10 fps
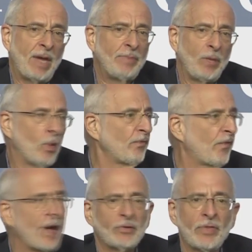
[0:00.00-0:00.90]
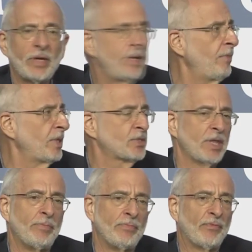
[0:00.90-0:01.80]
may be one factor that inhibits
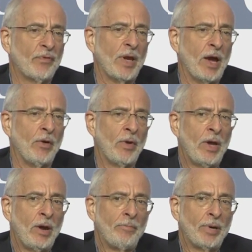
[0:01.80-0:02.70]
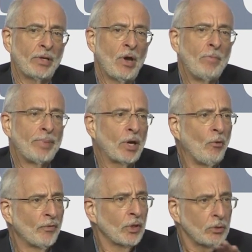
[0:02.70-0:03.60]
them for now. But
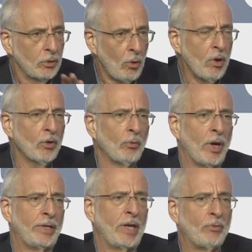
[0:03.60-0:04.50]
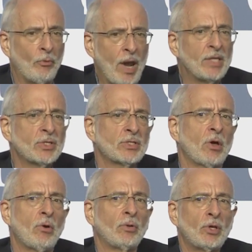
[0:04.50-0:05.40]
over the longer run, it raises the
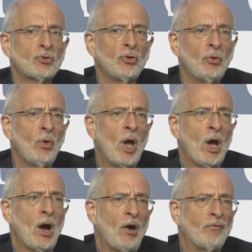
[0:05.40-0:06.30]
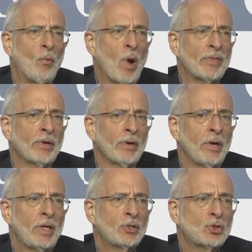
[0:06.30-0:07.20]
whole issue of whether
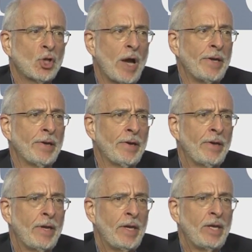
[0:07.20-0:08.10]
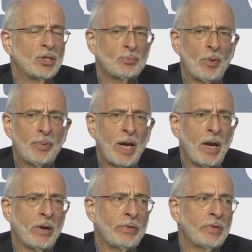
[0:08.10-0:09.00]
China is
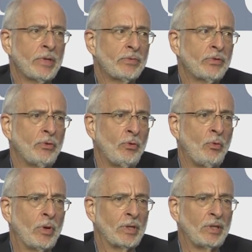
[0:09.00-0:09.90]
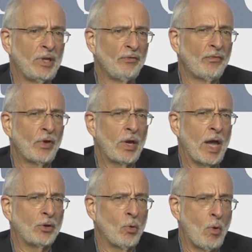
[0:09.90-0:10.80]
prepared to live
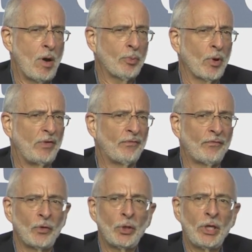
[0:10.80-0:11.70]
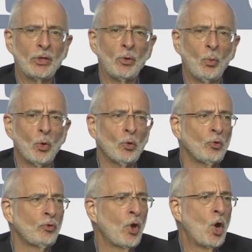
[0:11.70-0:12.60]
and cooperate fully in a
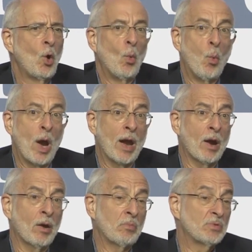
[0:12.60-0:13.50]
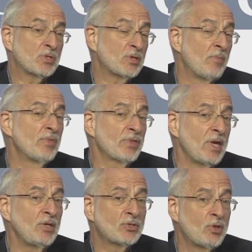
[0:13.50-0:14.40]
world where some
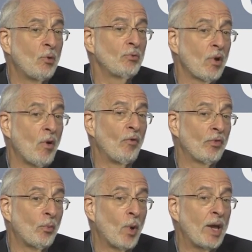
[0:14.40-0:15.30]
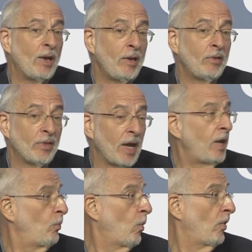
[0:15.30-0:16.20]
things don't go the way
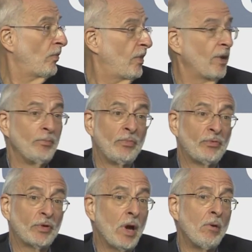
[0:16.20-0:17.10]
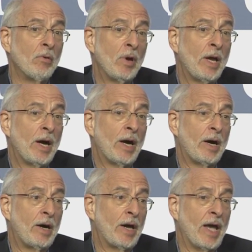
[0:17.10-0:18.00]
they want them to go.
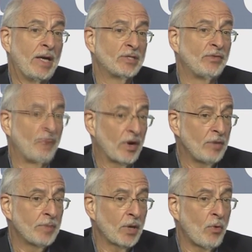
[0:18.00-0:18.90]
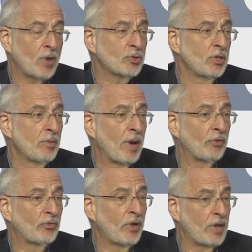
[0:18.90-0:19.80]
And it's a very big question
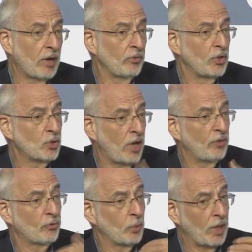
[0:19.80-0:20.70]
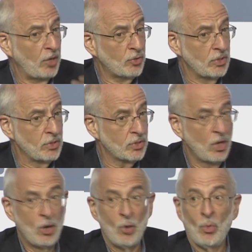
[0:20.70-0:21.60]
about not only China's relations
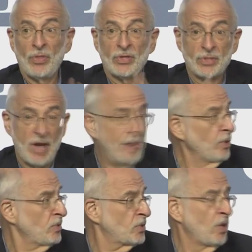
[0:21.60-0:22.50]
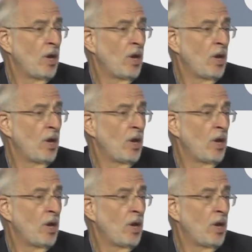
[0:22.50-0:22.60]
with its neighbors,